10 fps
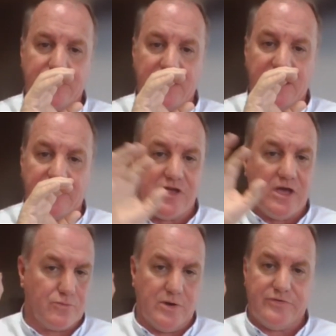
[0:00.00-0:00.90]
is
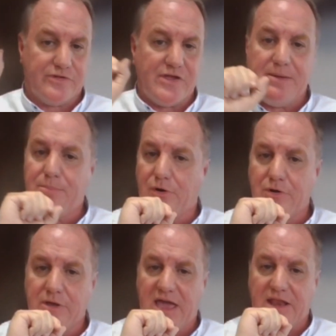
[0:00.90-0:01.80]
go and read the same book.
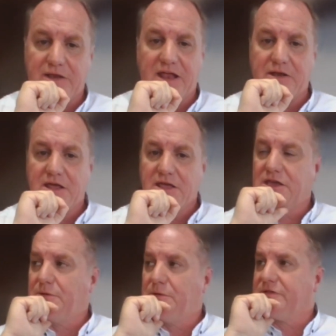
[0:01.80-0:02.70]
And
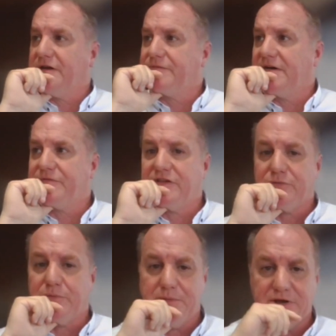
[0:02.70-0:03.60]
you know, as I've said
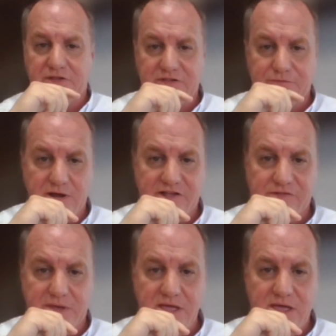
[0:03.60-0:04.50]
to anybody who's ever
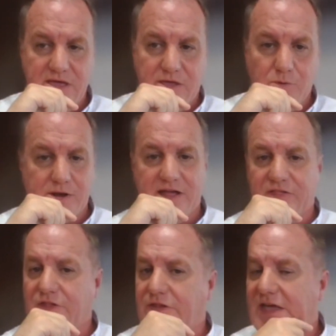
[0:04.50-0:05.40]
asked me, you want an
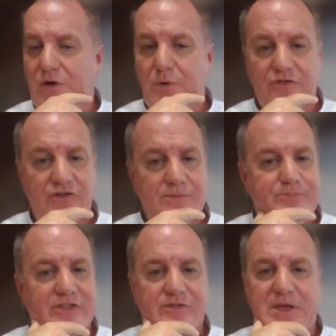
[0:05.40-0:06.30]
answer to that question?
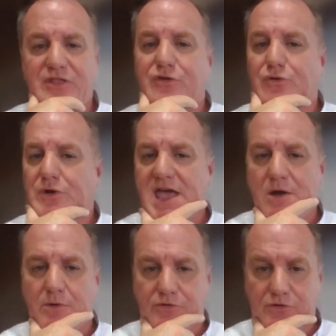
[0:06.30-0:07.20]
Spend 3
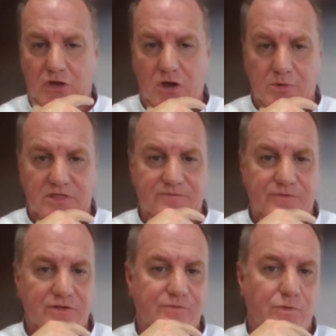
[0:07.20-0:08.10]
hours and go and read the
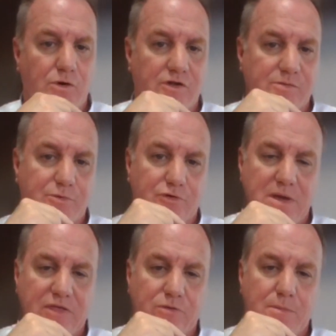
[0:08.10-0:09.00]
first four Gospels,
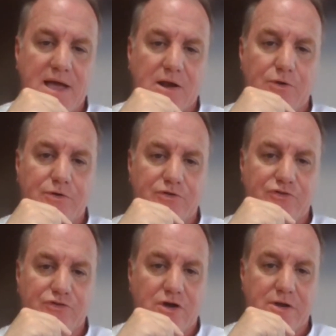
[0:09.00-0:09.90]
Matthew, Mark, Luke,
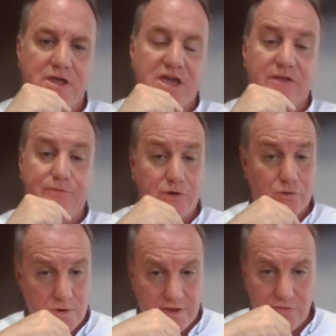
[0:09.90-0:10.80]
and John. And if you
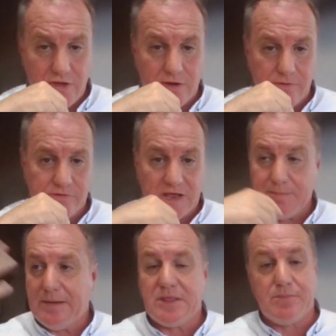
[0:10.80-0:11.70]
can read those,
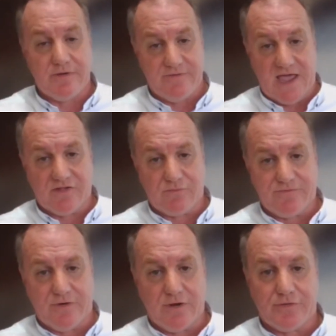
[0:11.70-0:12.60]
and maybe the book of Acts,
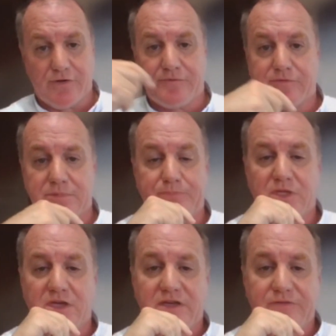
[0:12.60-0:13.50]
which follows on from them,
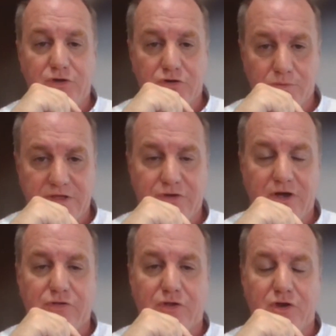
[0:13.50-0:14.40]
if you can read
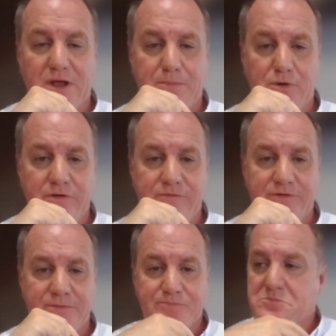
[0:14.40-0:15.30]
those and you're
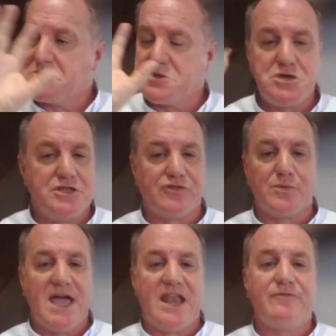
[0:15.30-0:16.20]
unmoved, you
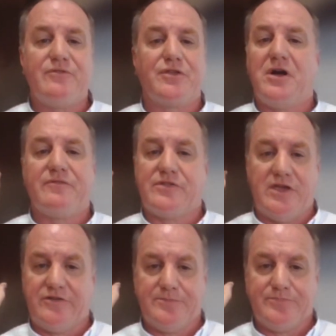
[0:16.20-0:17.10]
disregard everything I've
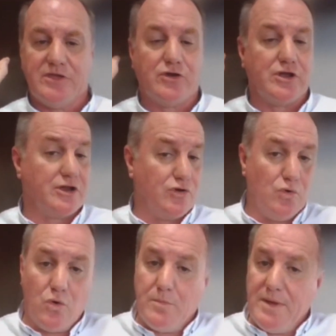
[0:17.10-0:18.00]
said. You can
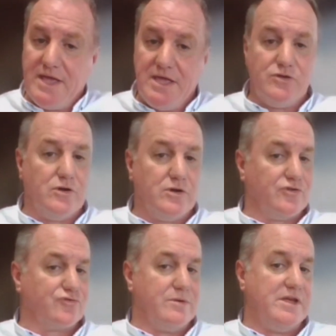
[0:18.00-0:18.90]
ignore me, you
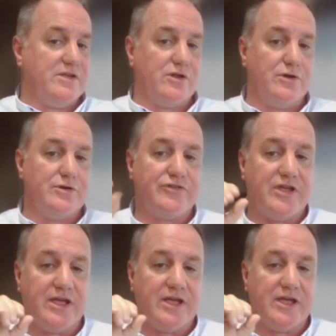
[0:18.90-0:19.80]
can treat me as a
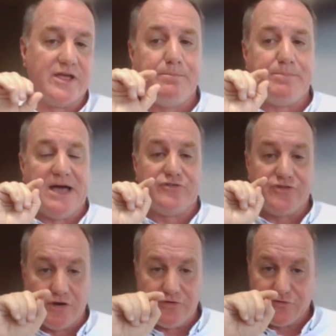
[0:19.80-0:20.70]
lunatic,
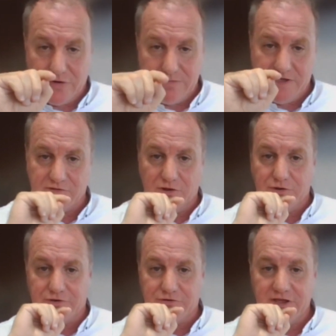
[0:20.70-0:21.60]
but don't treat me as a
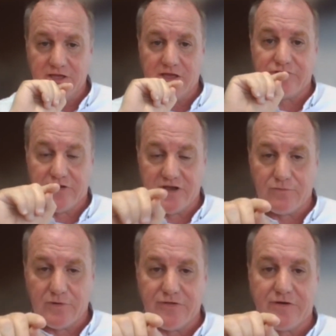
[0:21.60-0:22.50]
lunatic until
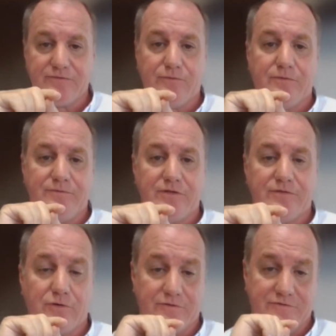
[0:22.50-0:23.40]
you've read those
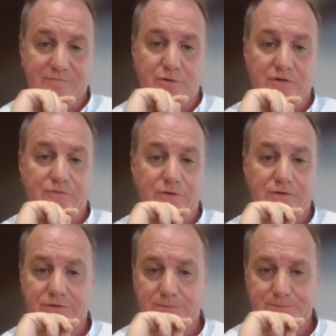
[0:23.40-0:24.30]
first four or five books first.